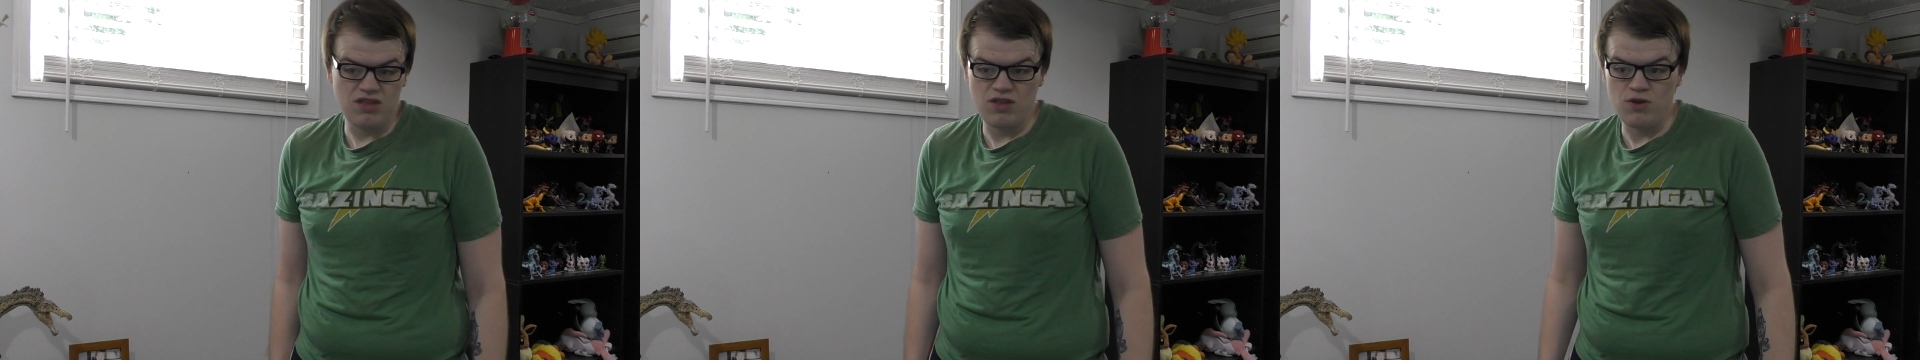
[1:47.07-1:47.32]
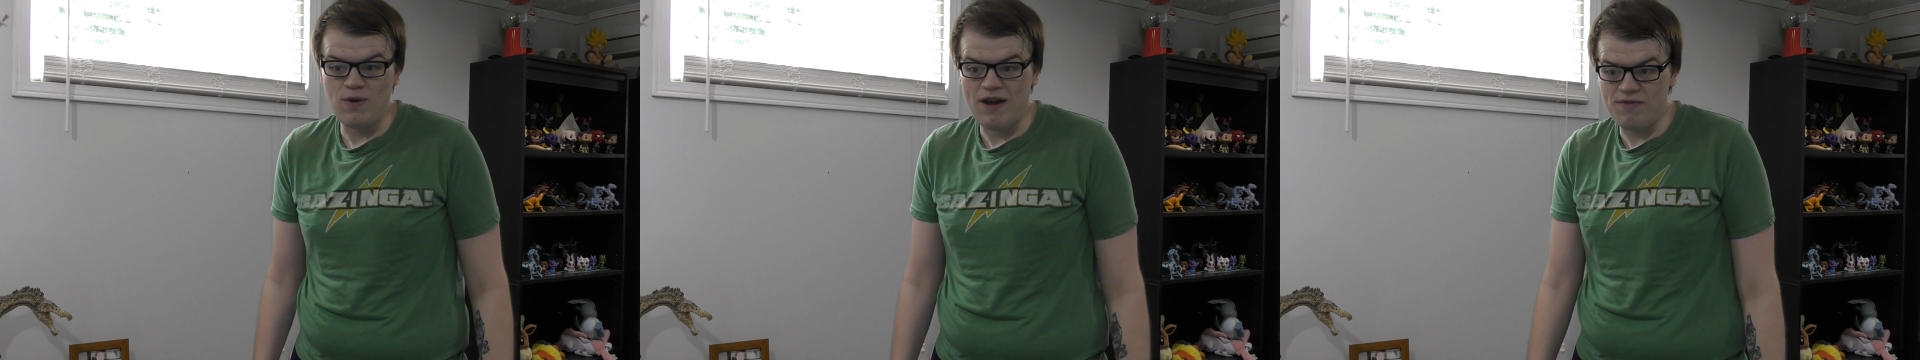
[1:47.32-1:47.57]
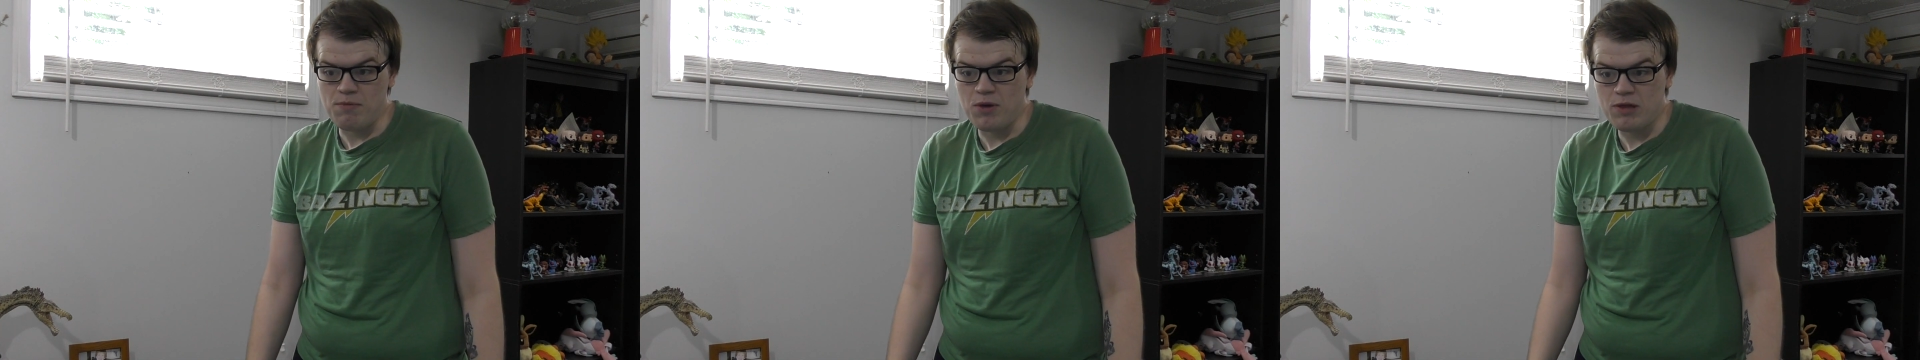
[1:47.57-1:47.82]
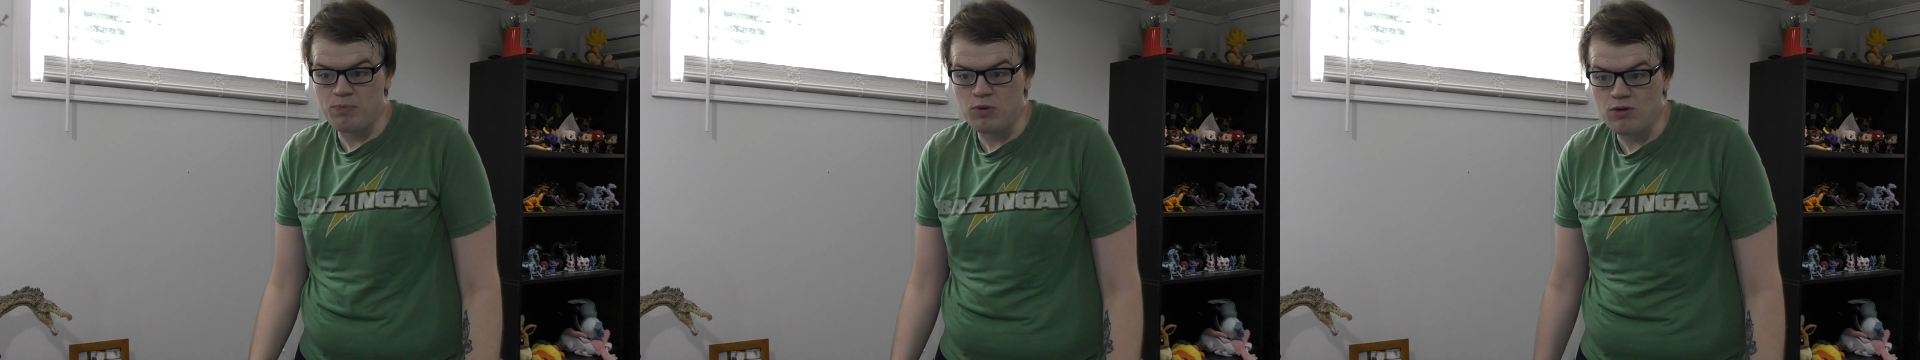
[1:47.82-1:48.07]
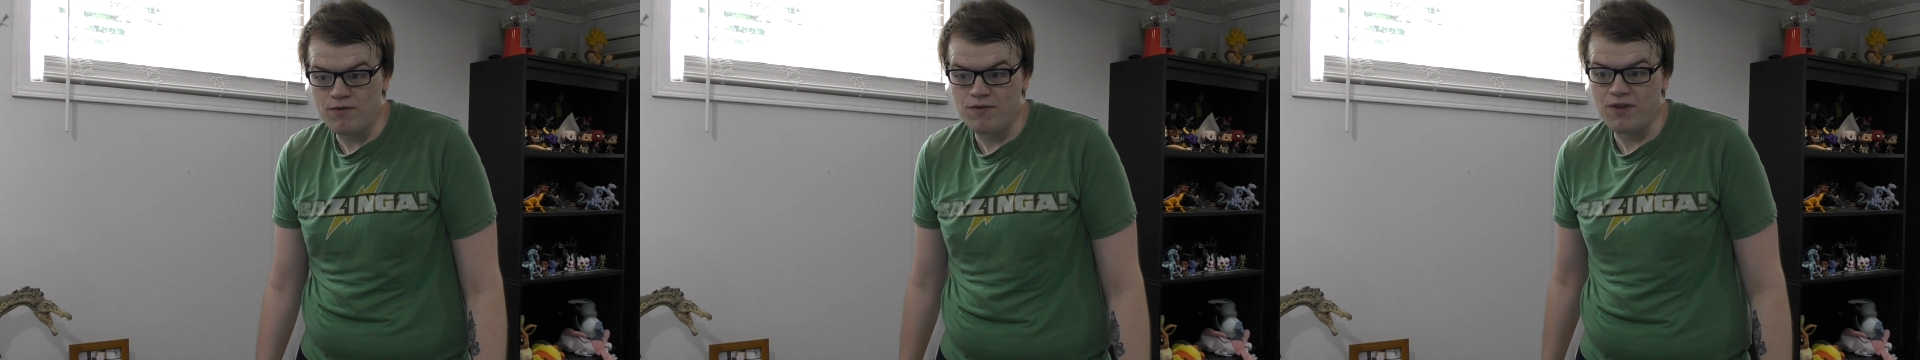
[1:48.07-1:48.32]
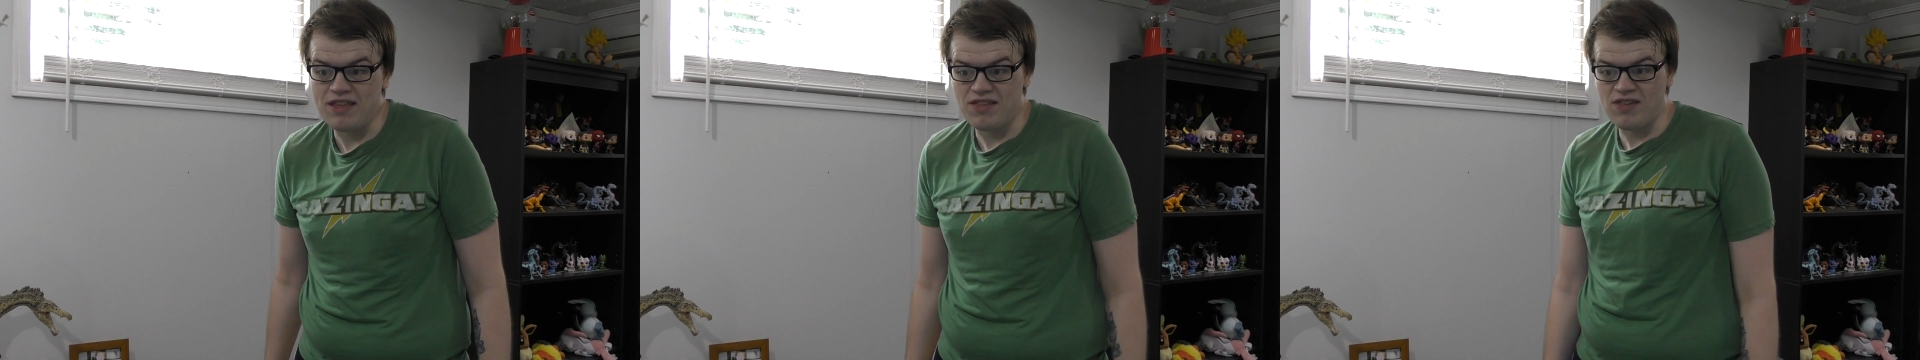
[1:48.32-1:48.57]
you have the most
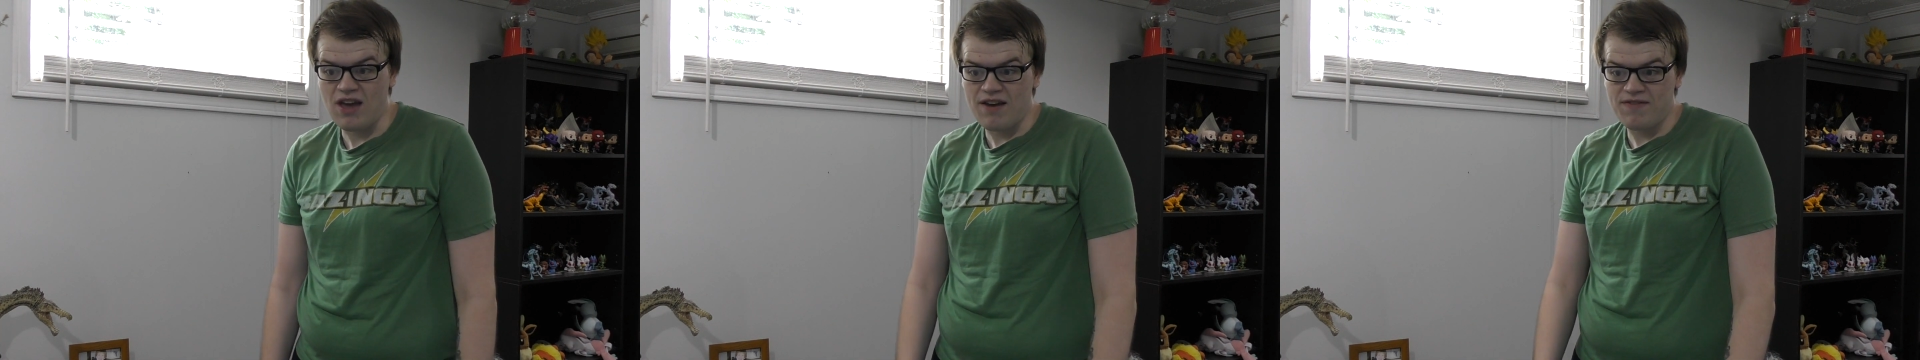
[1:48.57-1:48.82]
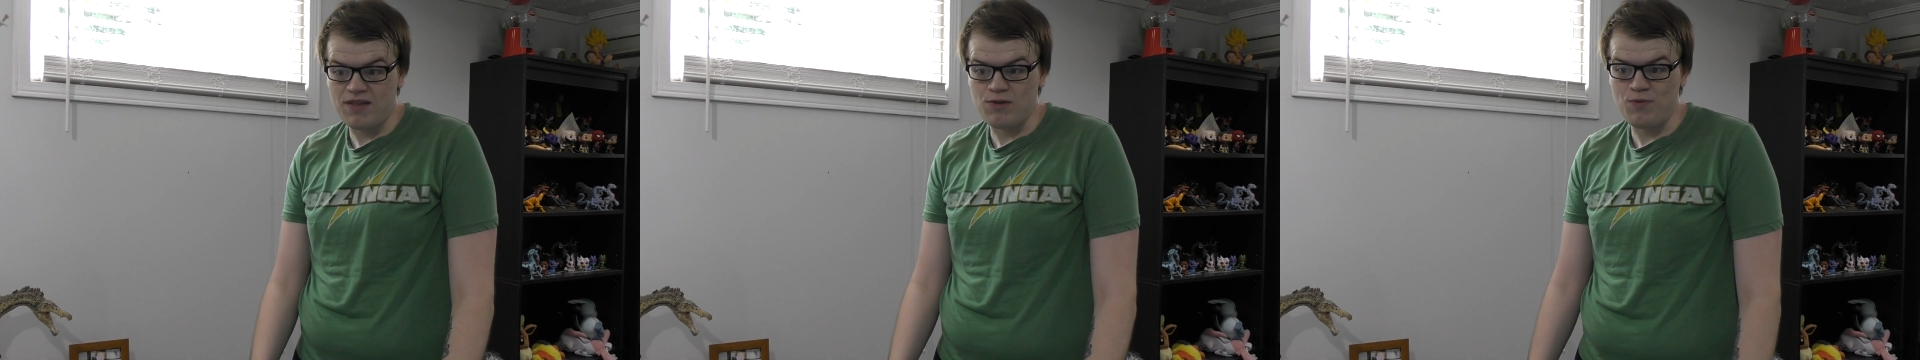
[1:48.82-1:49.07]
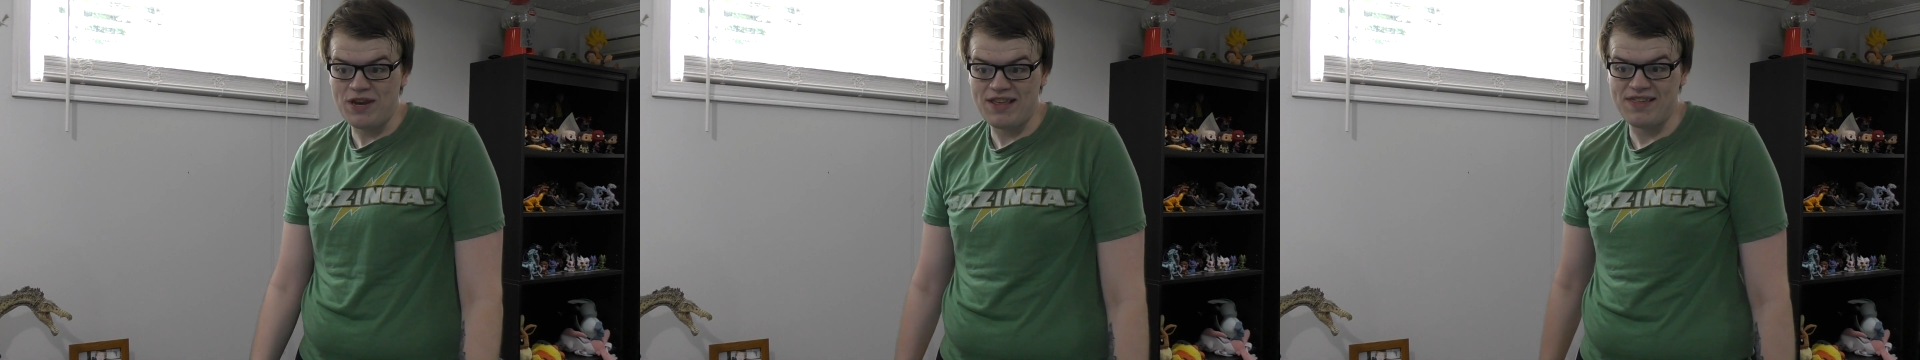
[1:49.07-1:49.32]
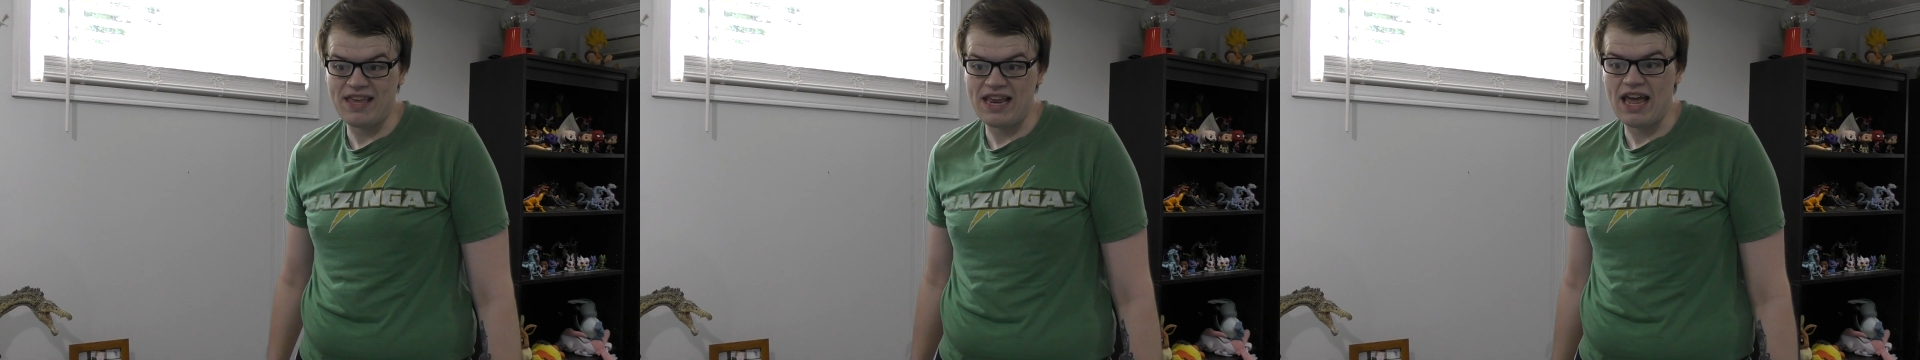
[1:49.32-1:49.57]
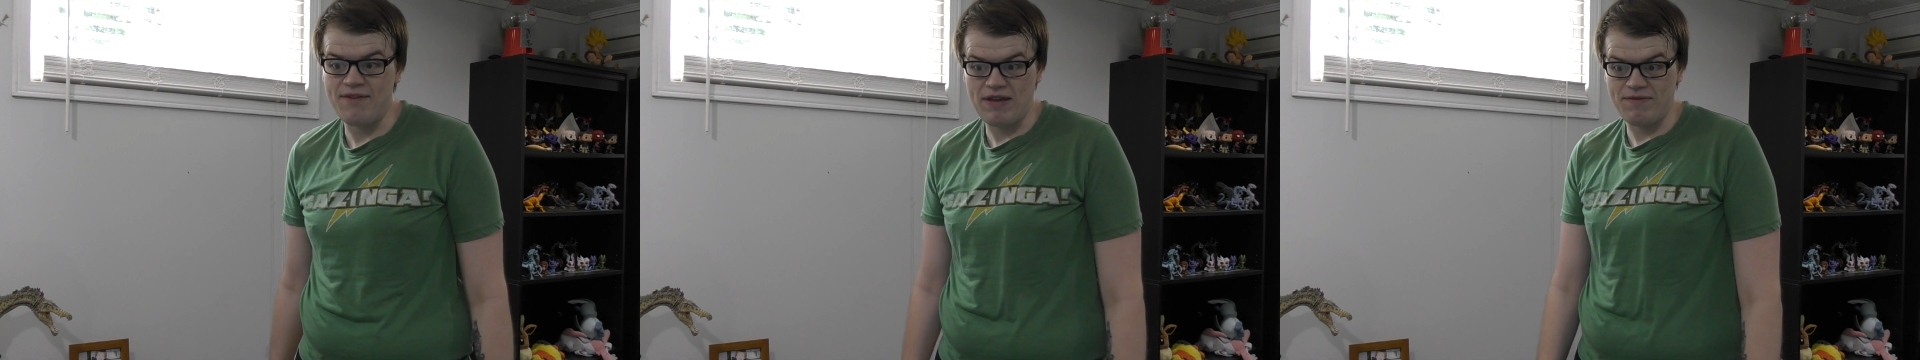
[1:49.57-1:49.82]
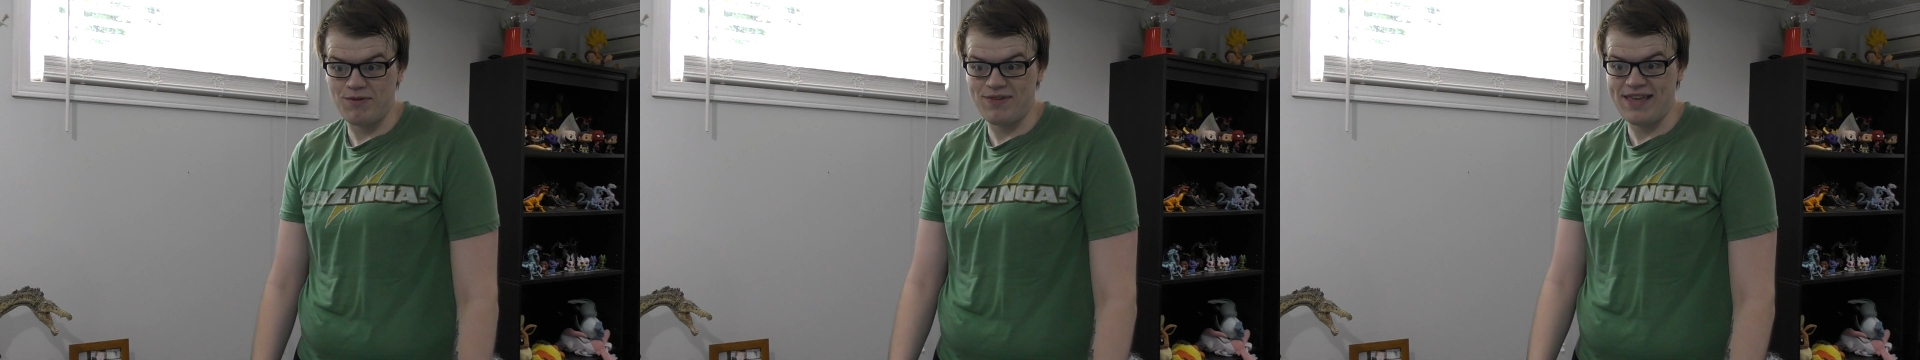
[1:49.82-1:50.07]
beautiful and softest wiener skin I've
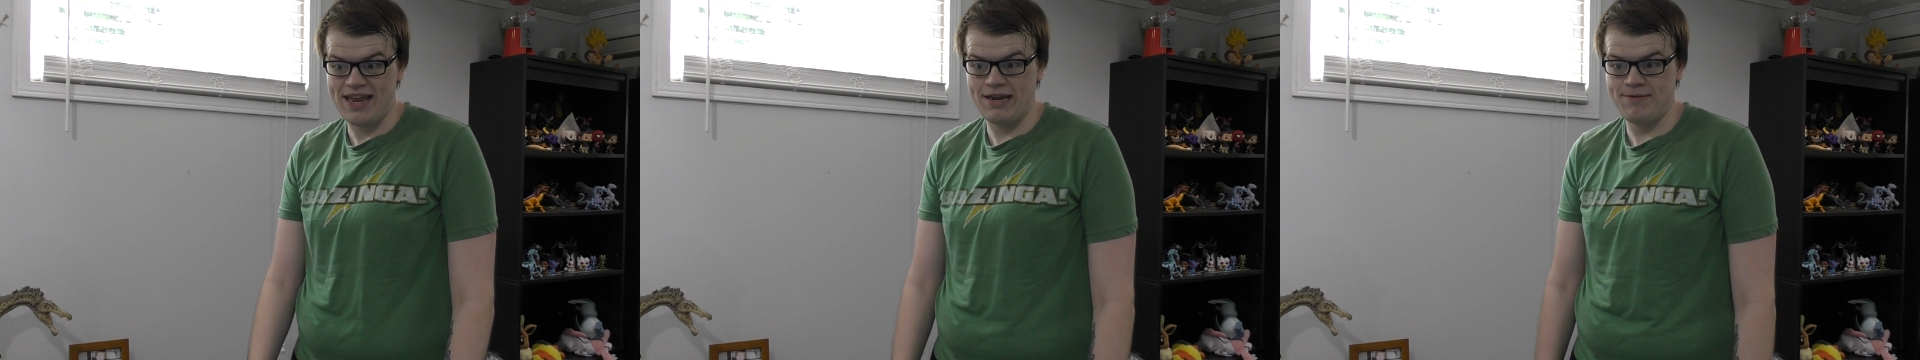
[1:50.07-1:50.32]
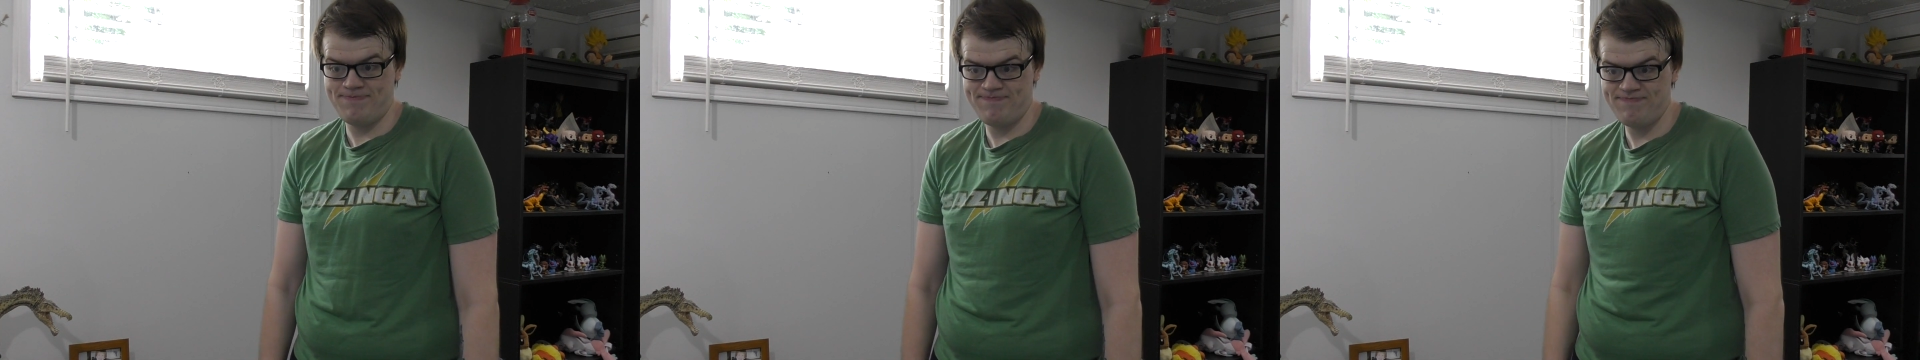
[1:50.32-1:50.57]
ever seen.